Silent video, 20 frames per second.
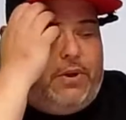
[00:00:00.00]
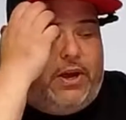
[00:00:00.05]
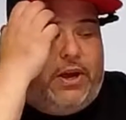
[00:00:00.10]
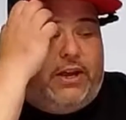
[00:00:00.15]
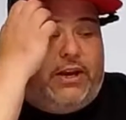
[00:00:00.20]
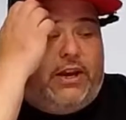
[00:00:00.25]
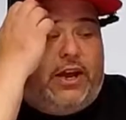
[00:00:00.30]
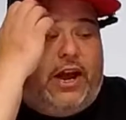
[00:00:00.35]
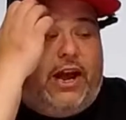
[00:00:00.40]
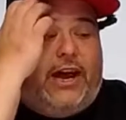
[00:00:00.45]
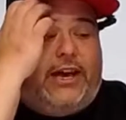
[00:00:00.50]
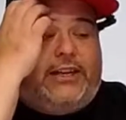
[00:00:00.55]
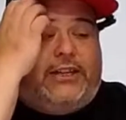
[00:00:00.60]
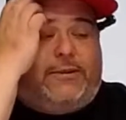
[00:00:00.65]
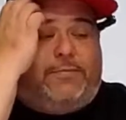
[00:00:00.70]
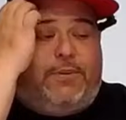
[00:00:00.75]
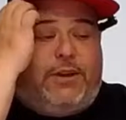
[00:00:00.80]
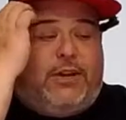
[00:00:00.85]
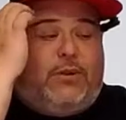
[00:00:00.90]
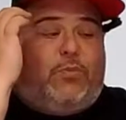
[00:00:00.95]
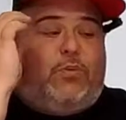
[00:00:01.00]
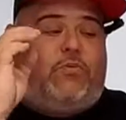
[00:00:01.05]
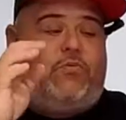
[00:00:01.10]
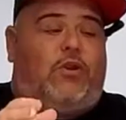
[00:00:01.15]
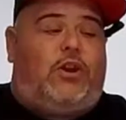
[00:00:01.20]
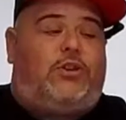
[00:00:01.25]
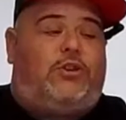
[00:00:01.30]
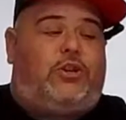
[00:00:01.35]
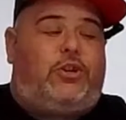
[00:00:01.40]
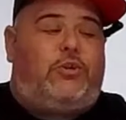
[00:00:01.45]
but high speed
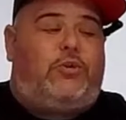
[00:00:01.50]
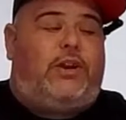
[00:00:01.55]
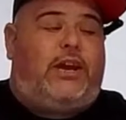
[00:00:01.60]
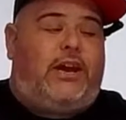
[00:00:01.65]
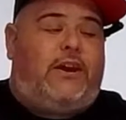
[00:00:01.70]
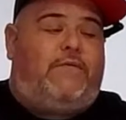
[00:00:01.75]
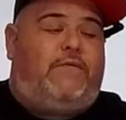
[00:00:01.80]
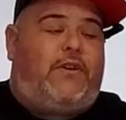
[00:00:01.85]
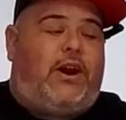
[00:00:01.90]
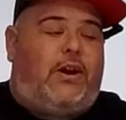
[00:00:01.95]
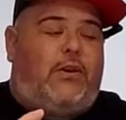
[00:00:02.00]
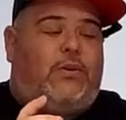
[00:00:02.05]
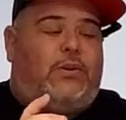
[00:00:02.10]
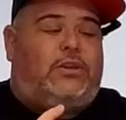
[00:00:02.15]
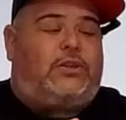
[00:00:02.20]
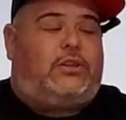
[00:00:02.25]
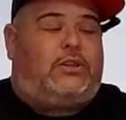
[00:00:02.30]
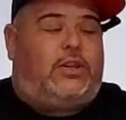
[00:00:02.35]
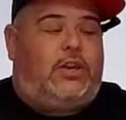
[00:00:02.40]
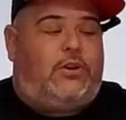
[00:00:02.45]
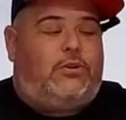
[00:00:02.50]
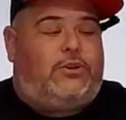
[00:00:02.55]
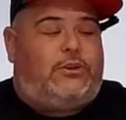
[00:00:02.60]
will run 2.5 hours,